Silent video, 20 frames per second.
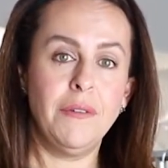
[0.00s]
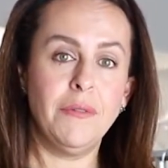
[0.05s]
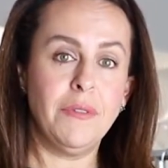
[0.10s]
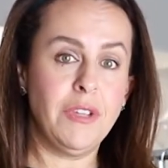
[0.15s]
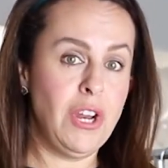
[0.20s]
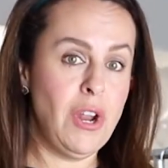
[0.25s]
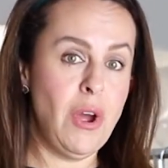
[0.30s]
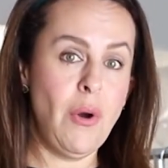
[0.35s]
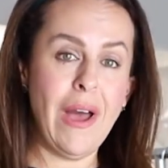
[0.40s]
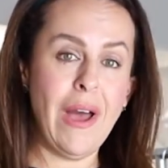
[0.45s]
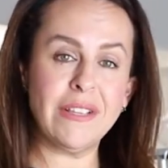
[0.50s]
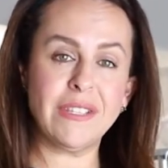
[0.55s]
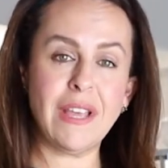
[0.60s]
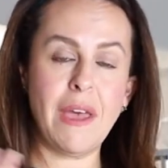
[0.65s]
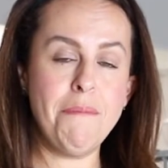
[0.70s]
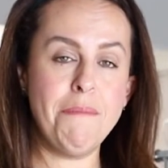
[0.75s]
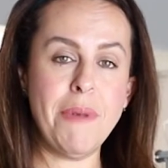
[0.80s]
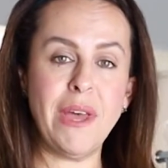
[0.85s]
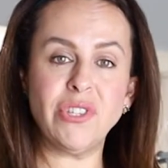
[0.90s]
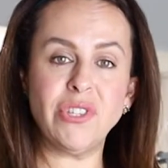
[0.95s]
You know, as
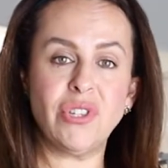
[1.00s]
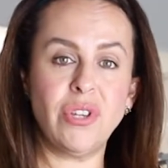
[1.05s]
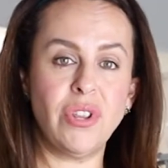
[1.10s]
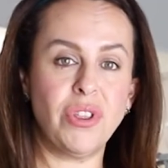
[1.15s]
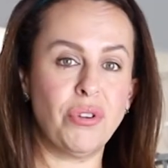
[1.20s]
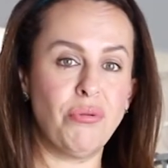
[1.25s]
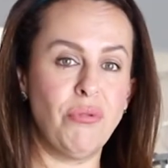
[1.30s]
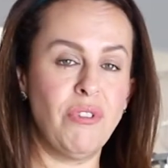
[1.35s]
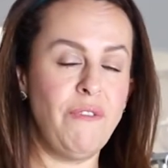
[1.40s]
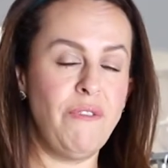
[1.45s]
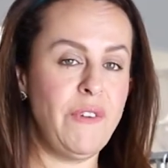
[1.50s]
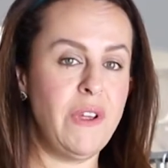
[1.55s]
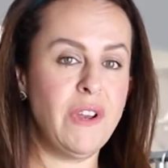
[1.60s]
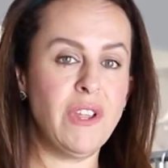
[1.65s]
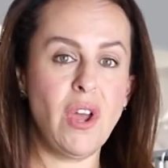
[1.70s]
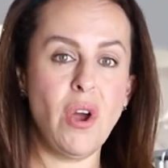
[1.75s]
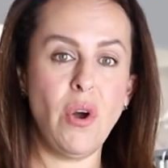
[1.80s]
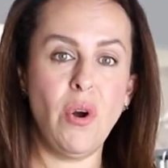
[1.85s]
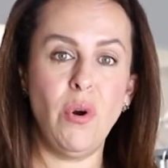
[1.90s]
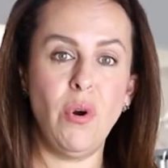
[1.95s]
I mentioned through the
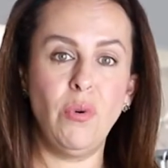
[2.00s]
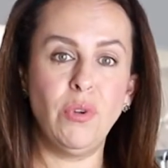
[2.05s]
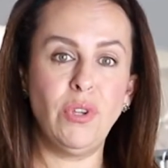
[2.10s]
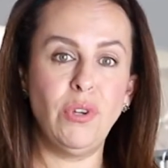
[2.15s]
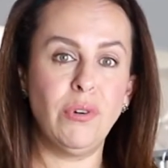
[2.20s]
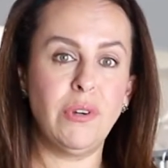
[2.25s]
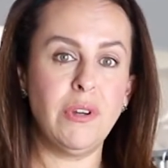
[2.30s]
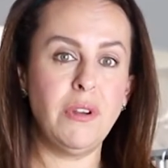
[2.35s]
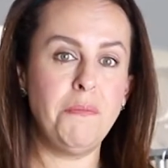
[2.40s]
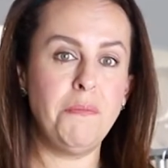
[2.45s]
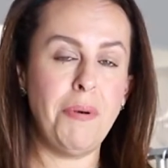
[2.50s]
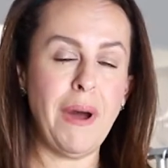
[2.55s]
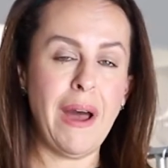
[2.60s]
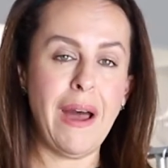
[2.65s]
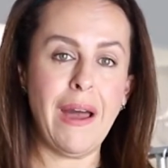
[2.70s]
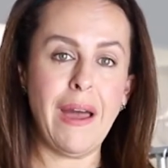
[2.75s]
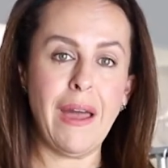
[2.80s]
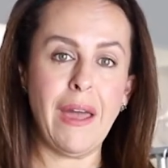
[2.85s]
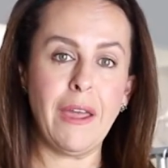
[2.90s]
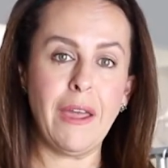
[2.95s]
video, you could
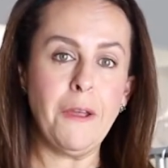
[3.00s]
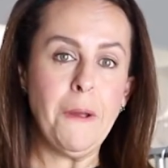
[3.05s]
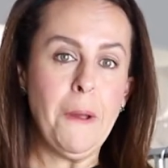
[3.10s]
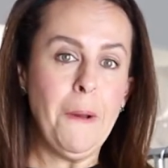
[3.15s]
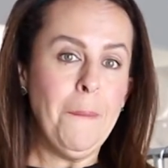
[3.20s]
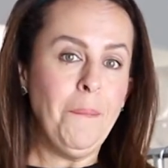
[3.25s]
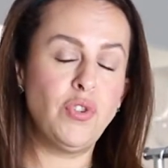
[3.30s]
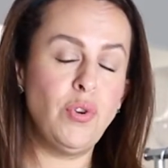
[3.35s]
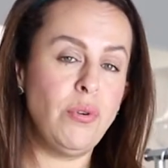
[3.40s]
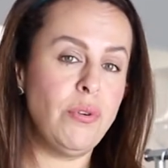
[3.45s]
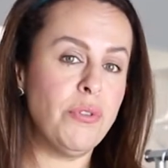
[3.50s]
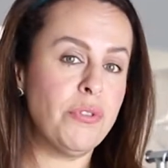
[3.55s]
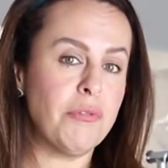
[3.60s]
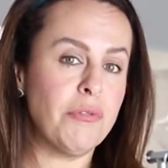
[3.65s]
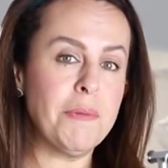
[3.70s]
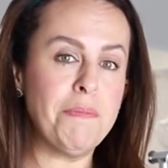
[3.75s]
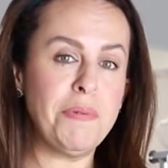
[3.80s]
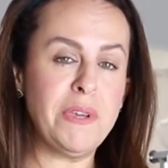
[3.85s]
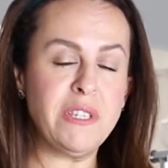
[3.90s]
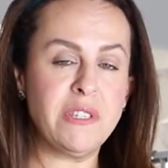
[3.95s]
buy 2 to
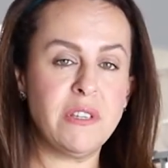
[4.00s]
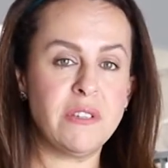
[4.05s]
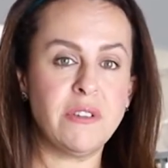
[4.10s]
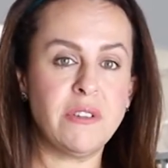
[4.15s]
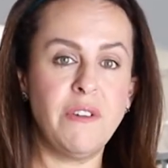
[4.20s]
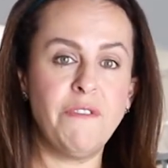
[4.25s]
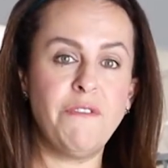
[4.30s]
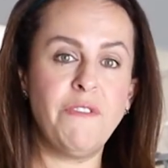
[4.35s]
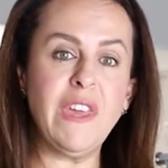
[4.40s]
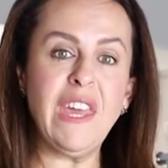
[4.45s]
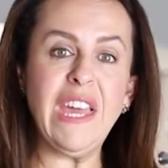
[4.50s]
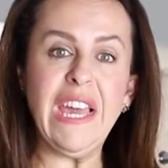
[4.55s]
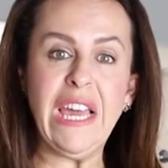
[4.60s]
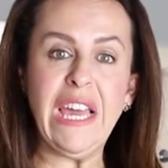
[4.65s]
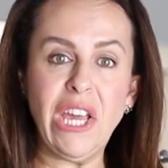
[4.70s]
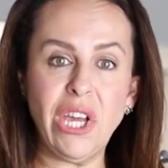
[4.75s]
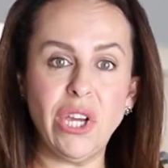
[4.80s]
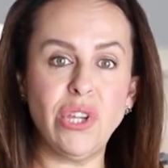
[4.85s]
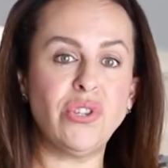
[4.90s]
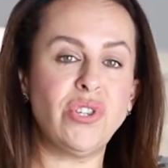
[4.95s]
3 pieces of
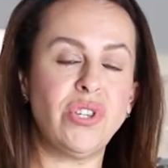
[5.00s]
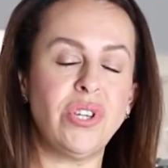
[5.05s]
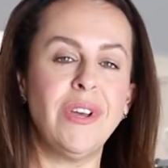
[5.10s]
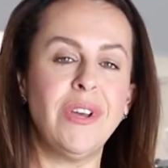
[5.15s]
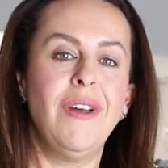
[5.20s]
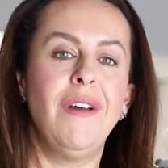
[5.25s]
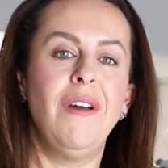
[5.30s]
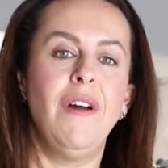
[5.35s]
each